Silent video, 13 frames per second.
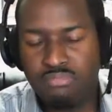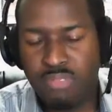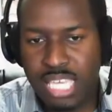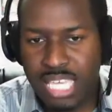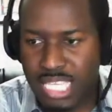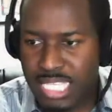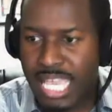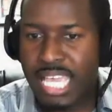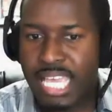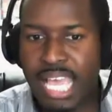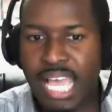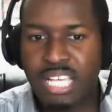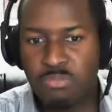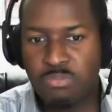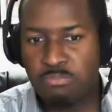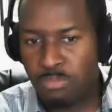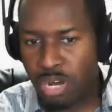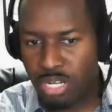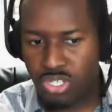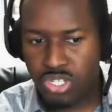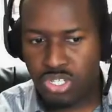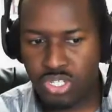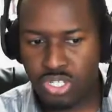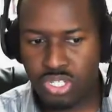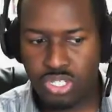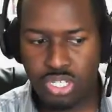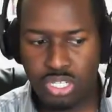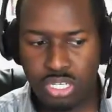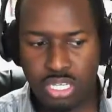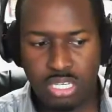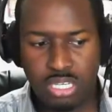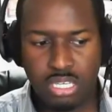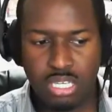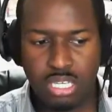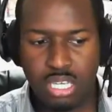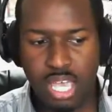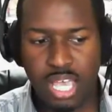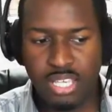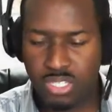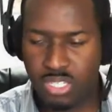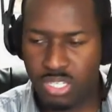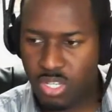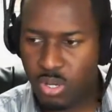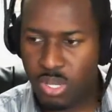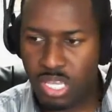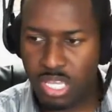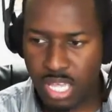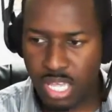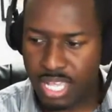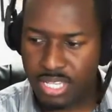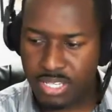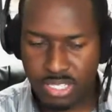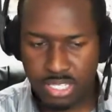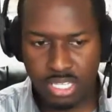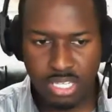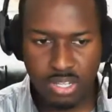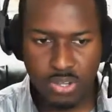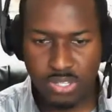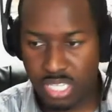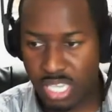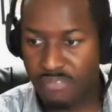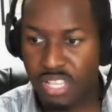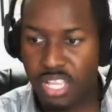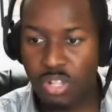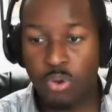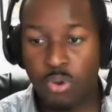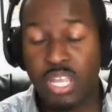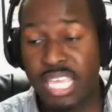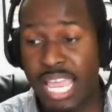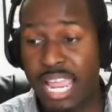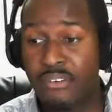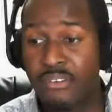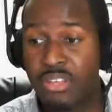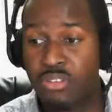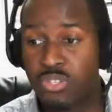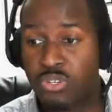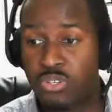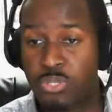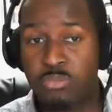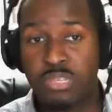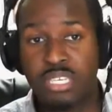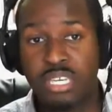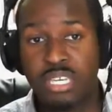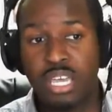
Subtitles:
it can take as much. as is given in or can carry, so to speak,